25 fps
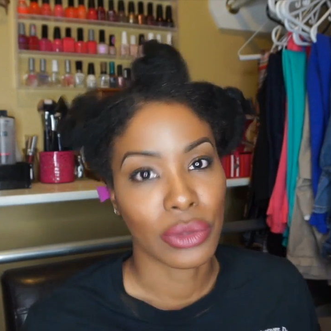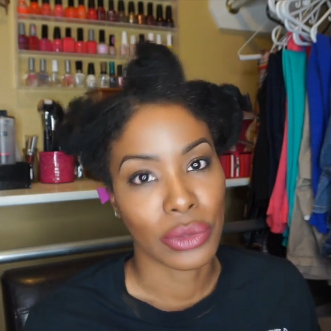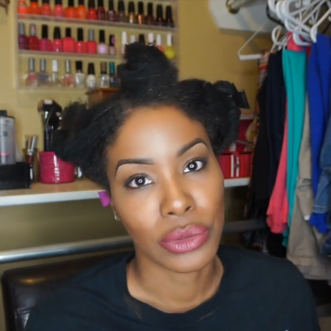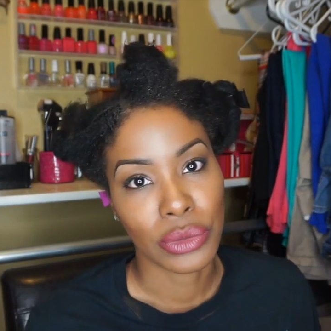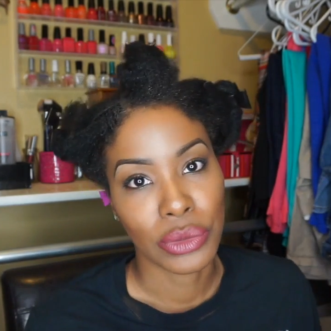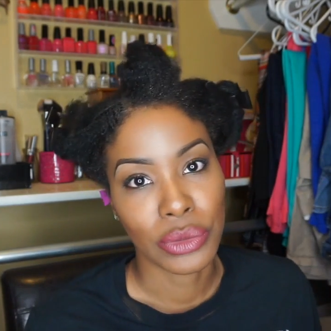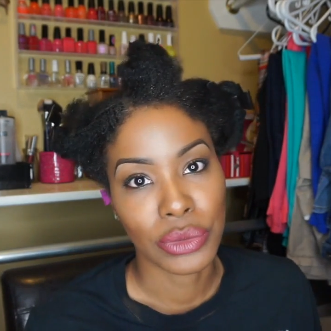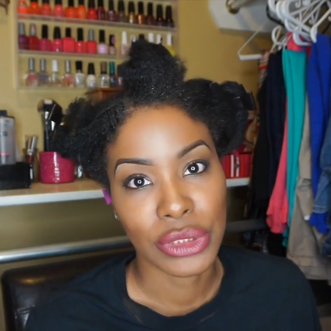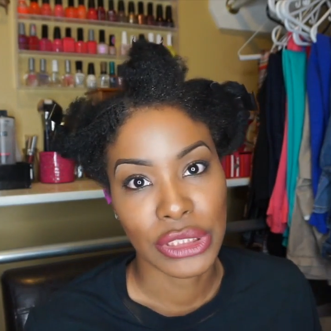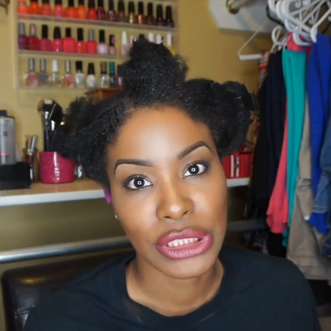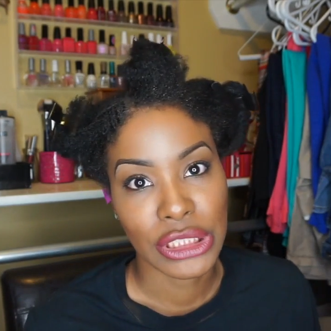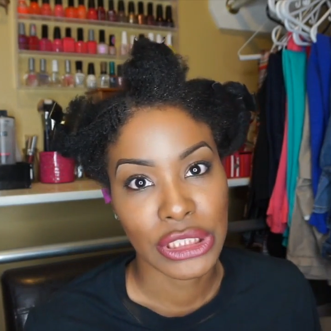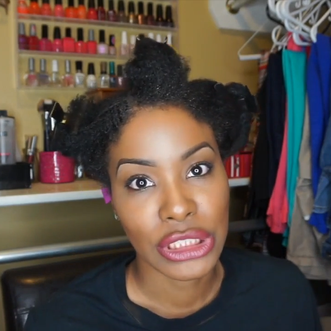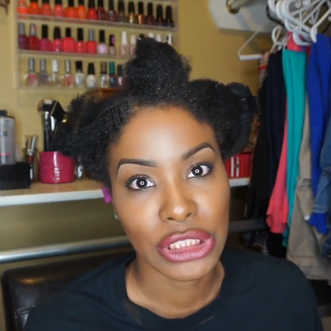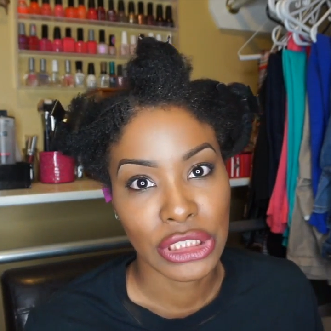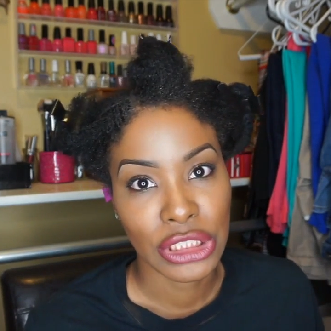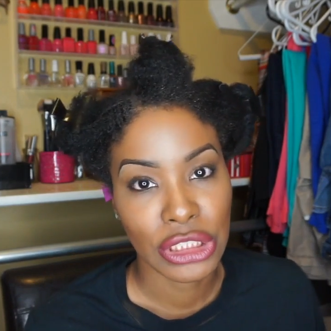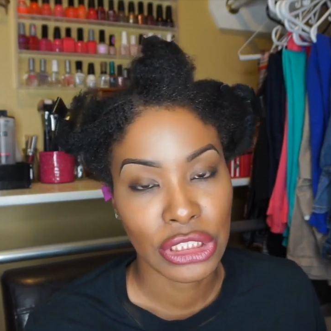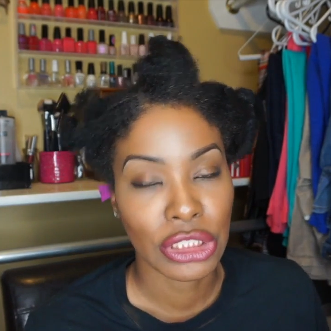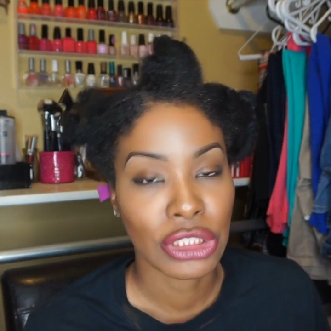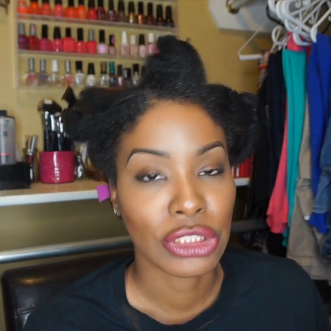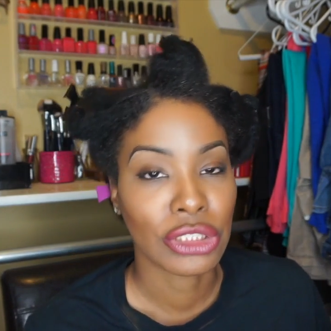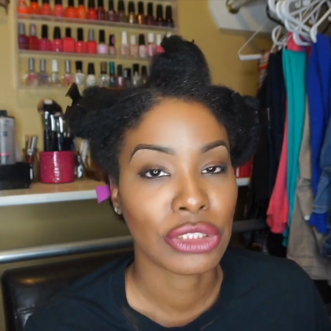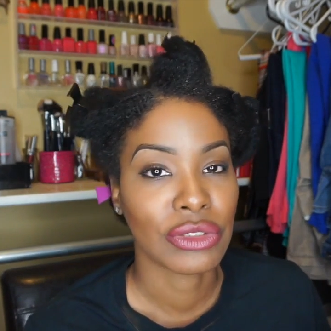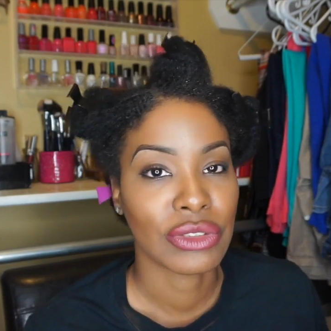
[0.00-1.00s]
old
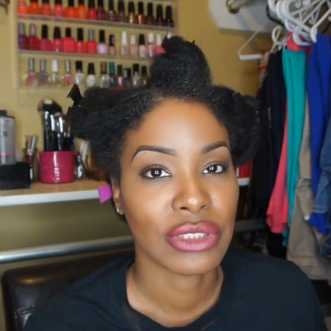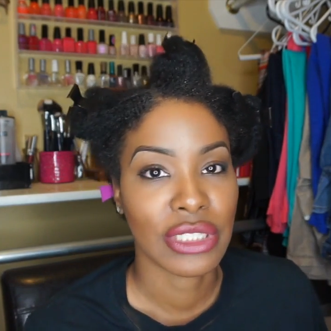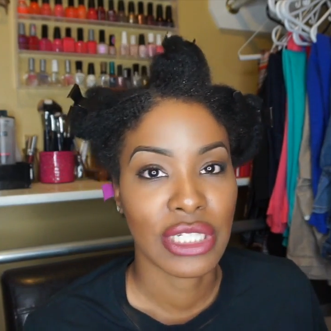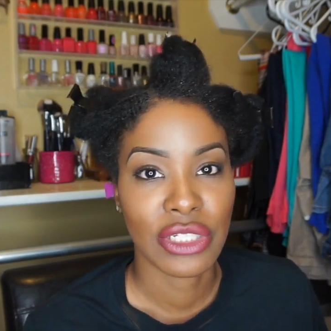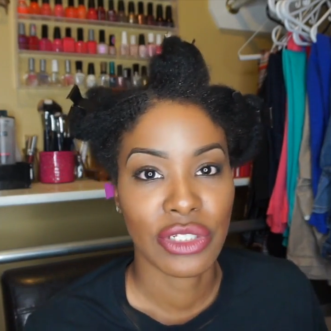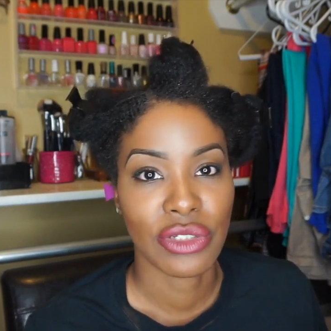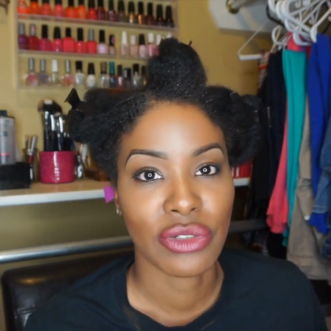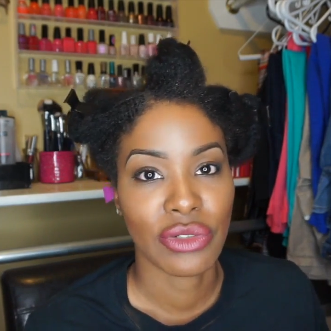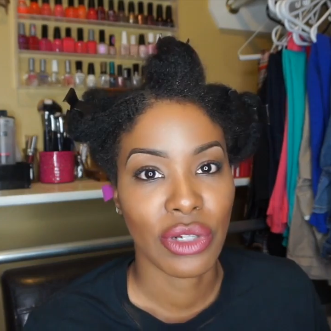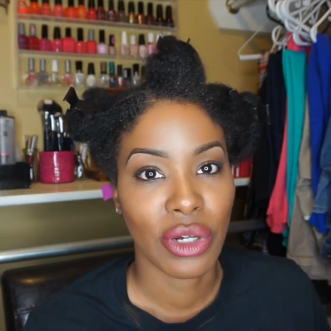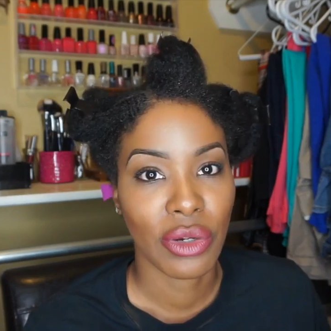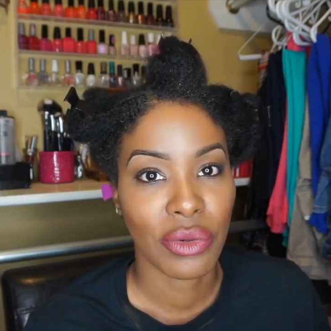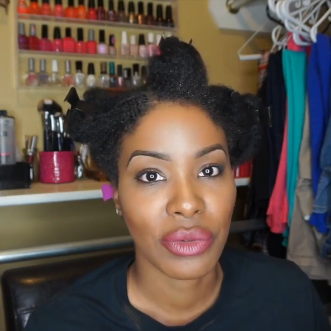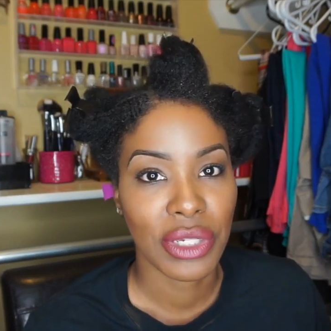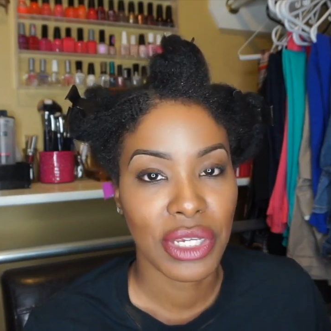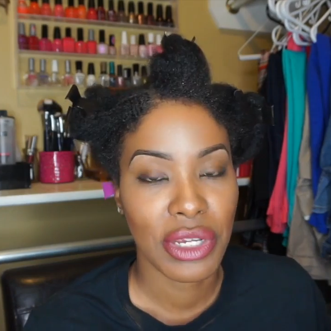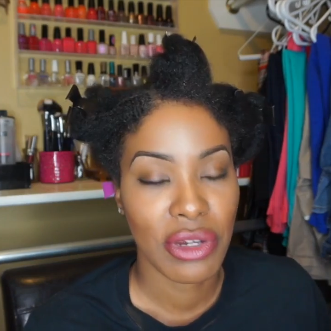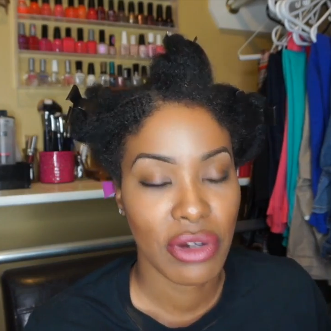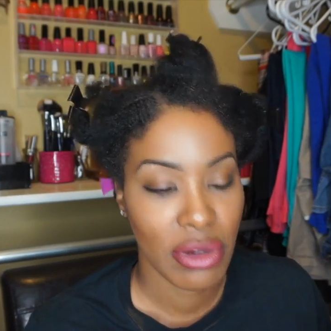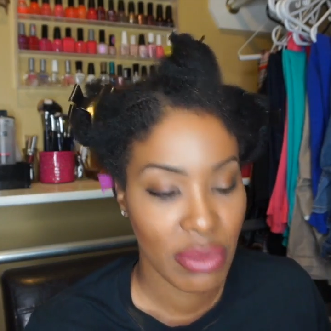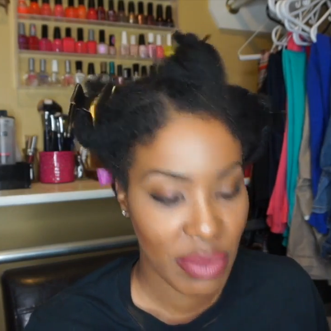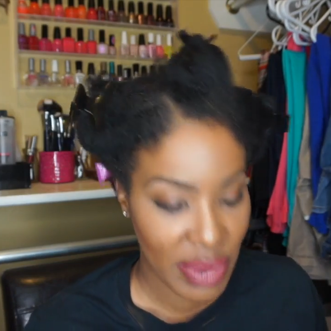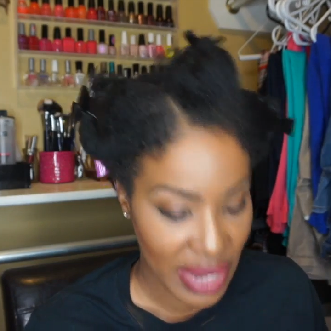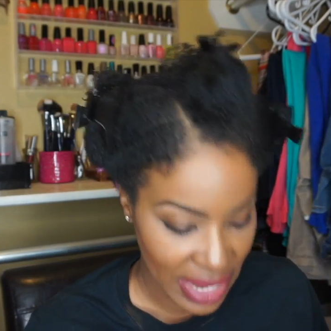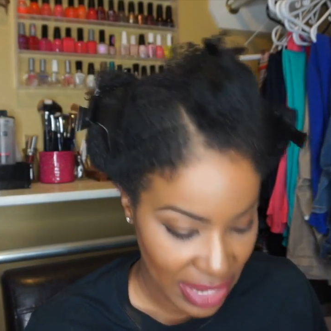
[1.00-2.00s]
t-shirt that you don't
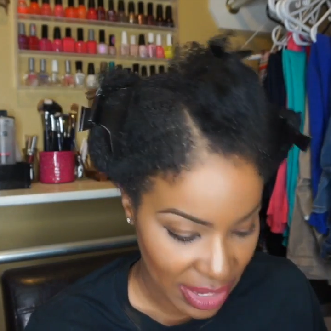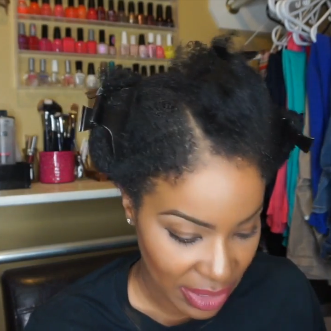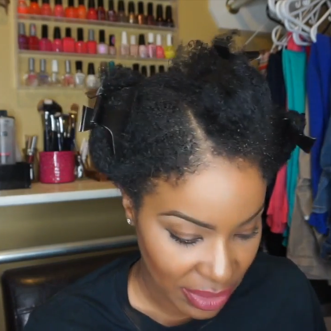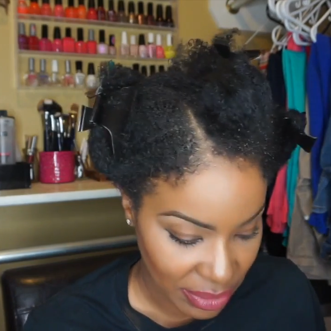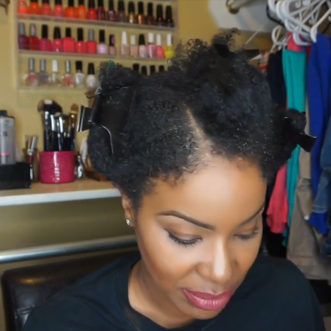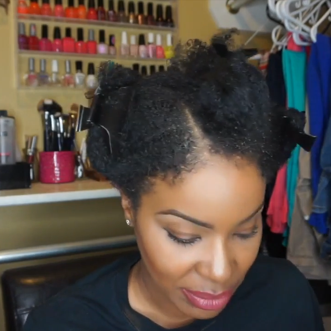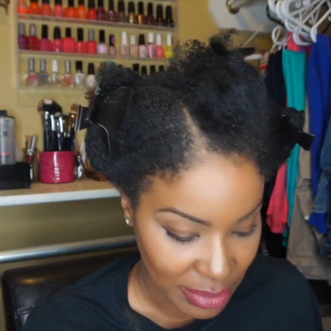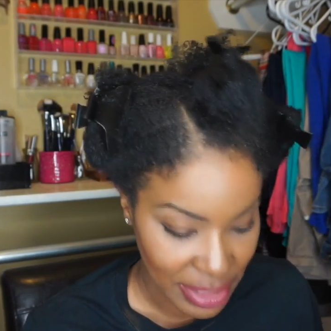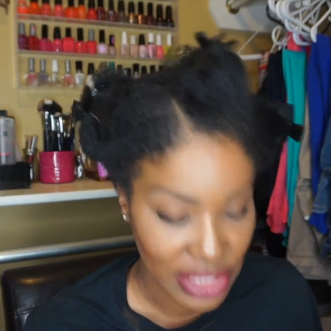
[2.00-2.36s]
care about.